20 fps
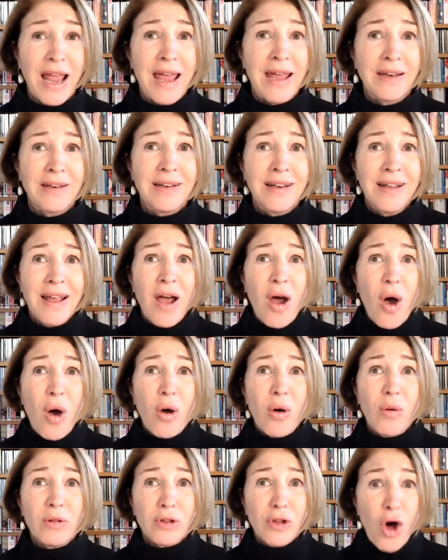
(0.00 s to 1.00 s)
And
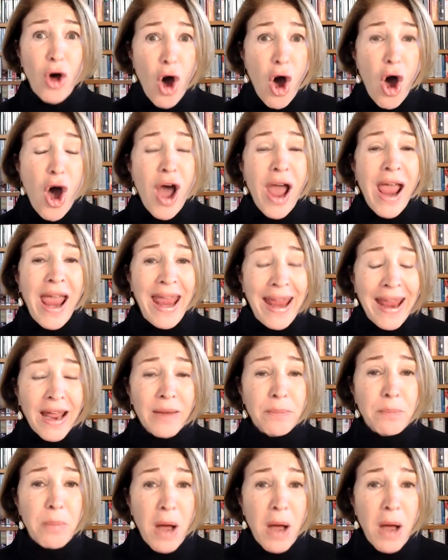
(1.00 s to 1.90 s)
law and